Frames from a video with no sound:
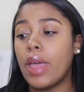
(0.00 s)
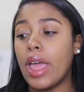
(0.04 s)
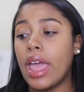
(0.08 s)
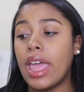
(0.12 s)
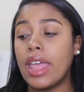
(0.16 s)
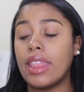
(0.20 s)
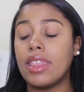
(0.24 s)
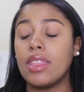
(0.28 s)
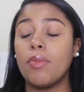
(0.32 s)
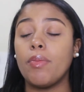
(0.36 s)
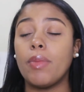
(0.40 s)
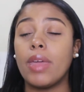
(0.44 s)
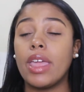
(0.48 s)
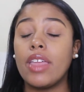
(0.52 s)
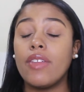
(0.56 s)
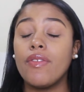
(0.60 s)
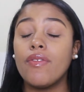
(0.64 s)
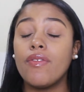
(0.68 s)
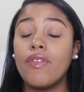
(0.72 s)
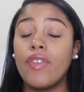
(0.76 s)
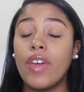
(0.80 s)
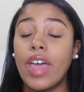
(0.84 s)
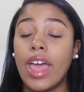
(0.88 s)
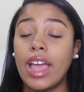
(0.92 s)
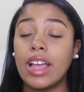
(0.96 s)
And the main
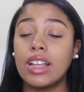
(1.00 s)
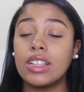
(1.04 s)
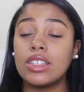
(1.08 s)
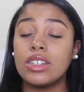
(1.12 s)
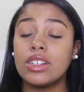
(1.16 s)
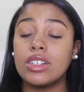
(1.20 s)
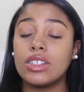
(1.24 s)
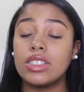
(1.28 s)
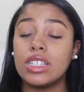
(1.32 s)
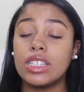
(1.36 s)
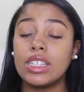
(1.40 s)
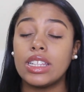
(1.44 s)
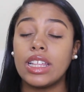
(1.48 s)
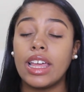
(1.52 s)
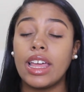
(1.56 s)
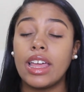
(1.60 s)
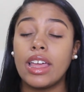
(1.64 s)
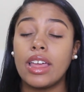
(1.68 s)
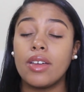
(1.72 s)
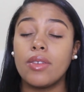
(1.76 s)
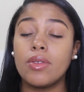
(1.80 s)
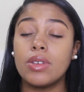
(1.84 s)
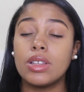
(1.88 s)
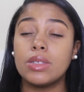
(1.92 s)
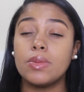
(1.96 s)
factor to
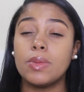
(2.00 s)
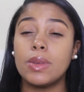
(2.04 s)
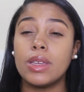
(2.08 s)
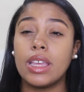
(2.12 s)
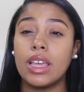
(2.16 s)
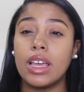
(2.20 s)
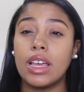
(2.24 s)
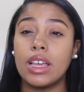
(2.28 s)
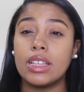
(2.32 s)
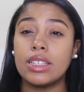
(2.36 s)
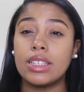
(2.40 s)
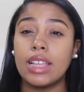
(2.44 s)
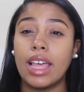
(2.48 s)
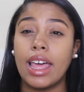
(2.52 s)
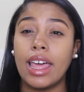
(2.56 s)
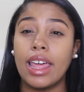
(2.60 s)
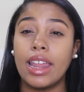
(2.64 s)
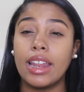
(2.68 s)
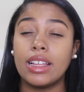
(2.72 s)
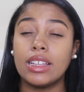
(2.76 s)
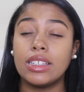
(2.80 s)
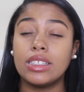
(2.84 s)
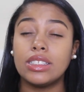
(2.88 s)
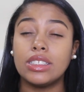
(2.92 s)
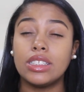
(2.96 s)
that was because I
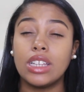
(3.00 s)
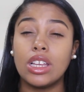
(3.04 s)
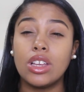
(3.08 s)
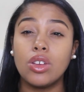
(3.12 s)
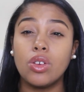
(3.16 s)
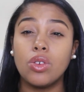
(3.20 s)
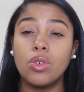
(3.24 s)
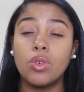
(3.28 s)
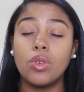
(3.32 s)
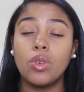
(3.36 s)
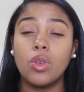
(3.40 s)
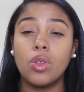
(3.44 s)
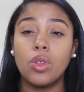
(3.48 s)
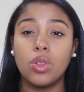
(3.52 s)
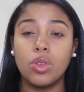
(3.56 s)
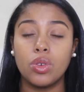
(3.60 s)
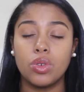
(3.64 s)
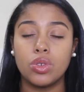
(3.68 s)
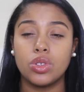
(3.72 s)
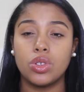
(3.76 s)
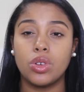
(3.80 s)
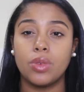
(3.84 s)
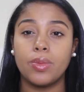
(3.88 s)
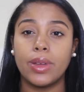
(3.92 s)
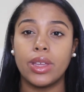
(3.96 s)
had a single
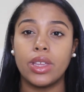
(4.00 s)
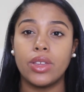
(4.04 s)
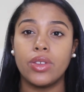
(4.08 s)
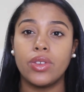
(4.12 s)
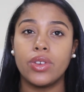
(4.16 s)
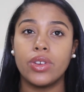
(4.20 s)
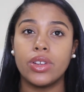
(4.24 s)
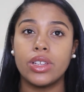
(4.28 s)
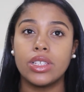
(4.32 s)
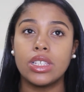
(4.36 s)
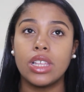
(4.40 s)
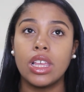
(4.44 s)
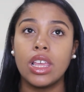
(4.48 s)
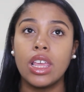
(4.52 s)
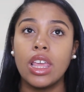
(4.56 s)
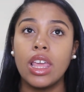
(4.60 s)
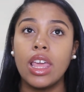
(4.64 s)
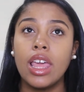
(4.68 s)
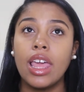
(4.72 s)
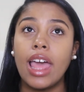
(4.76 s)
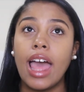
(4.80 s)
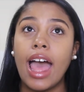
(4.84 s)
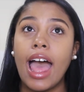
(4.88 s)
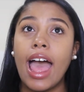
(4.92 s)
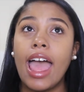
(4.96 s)
closure on my uterus.
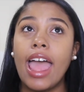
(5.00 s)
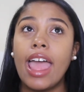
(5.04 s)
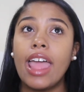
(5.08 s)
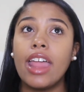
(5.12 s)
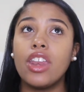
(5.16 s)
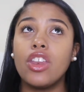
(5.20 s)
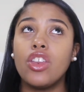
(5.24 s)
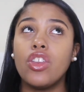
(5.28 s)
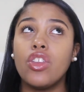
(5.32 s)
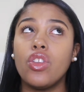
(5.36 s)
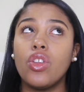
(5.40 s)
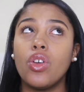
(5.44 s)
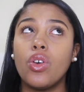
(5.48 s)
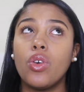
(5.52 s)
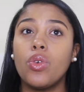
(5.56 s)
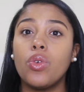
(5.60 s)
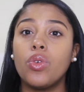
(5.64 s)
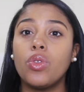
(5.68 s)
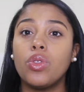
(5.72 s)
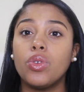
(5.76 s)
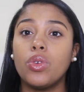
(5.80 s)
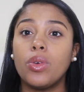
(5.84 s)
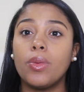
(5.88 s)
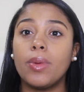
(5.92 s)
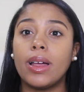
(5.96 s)
I had no
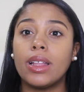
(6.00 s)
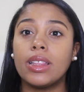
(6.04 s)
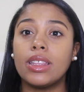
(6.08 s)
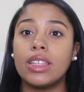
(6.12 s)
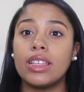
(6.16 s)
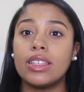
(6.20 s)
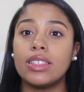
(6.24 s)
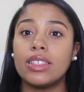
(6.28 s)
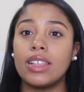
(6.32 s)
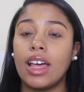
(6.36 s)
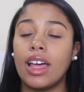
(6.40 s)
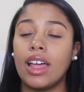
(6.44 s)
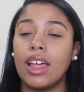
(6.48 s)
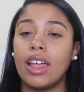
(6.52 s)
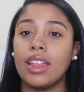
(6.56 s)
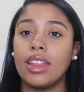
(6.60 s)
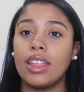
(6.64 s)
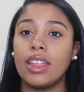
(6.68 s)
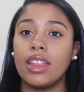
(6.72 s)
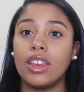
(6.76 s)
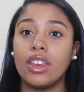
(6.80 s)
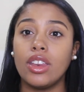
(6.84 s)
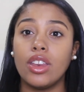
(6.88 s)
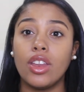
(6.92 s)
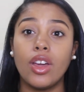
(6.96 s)
clue about this. I
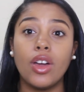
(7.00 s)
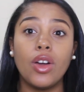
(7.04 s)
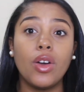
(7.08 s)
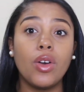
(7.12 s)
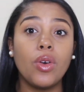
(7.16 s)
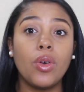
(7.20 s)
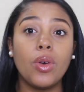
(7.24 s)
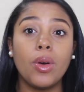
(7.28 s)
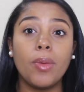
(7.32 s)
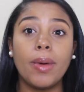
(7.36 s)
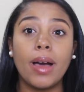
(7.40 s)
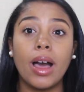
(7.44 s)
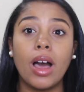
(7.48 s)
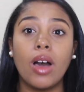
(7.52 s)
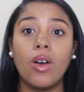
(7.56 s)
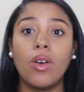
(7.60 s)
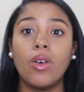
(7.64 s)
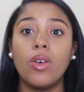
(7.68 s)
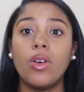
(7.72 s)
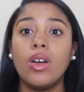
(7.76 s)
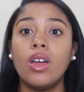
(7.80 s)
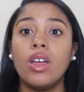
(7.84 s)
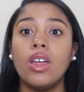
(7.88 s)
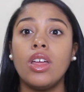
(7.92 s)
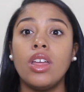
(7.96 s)
didn't know
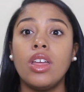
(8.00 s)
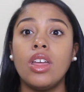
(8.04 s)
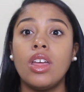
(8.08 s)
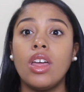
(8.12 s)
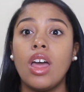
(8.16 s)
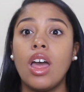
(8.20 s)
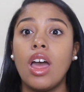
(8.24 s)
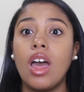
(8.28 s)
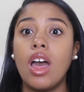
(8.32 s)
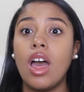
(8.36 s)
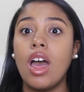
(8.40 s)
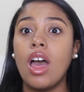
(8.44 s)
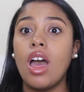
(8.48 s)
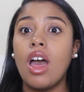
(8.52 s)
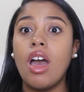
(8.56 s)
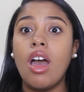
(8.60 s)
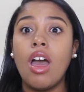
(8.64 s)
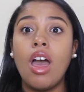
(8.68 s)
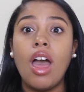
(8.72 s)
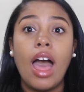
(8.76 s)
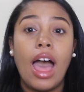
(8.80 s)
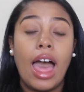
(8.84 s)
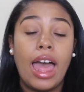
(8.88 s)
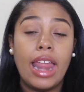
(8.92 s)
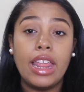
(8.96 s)

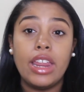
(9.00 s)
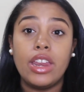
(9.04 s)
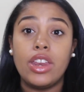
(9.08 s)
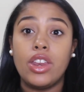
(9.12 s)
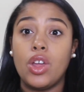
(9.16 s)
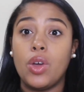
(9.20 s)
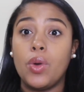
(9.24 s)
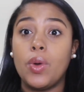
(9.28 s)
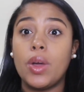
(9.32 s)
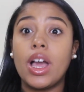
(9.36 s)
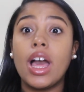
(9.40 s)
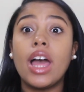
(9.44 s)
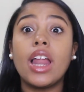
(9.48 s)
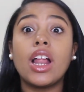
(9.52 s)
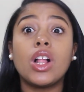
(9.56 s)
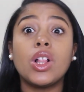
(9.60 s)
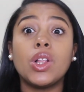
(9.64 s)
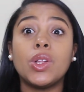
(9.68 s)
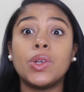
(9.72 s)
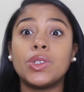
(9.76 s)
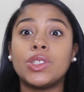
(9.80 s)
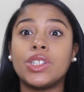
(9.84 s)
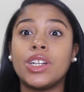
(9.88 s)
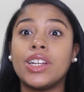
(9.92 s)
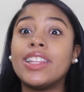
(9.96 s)
what kind of
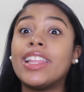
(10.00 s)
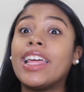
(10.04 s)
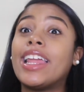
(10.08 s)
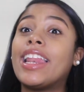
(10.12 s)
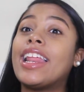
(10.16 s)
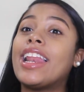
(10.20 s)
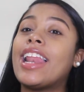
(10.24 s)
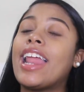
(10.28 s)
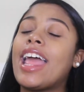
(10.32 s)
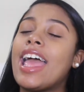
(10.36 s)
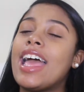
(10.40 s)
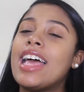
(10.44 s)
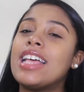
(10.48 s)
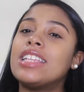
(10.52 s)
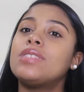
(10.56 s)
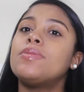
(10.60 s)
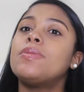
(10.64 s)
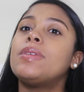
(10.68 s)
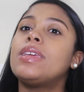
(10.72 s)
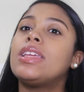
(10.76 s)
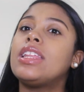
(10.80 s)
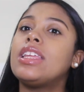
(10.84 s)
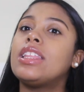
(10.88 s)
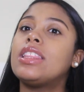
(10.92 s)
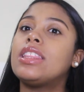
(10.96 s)
closure. They didn't ask
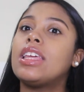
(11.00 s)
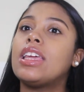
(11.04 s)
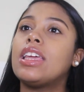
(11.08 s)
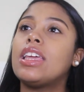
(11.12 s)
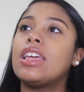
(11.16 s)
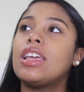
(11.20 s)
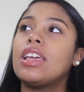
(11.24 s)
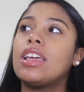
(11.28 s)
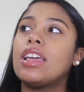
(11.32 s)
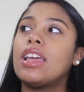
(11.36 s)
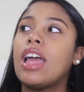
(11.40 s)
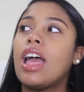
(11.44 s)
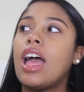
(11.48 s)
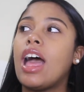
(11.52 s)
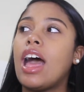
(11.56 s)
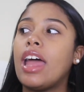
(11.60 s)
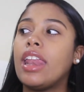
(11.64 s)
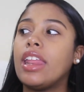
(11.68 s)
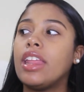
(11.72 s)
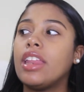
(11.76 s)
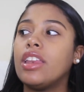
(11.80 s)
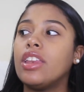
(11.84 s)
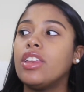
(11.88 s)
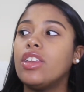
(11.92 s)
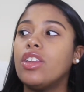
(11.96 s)
me anything. I
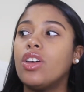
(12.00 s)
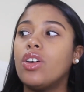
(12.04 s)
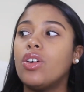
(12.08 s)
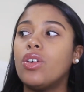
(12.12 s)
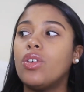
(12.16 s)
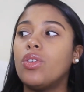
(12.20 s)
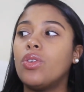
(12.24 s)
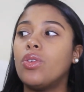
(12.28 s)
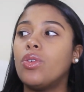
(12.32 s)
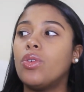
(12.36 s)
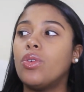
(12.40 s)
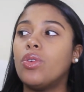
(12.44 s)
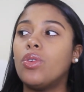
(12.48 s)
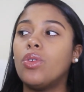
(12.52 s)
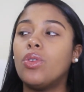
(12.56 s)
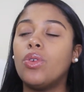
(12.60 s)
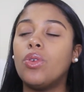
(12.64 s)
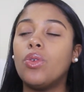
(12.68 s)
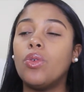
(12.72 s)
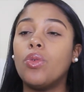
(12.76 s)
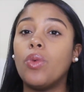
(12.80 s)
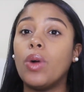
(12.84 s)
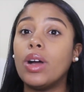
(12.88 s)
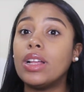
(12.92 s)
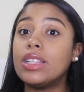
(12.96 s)
didn't know
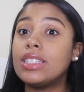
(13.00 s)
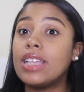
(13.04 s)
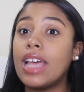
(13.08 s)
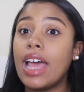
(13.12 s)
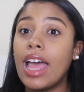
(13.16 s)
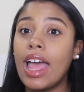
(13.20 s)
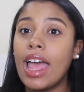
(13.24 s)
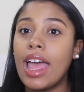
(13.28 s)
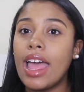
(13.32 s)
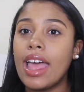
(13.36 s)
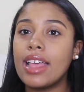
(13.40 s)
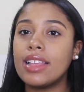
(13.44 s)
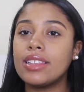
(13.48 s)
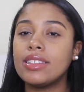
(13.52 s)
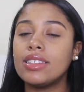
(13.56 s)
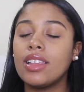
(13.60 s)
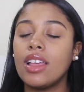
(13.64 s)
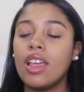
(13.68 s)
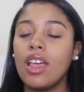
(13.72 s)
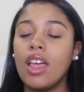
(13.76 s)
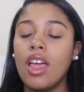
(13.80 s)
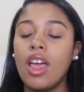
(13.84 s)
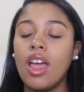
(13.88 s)
what to ask.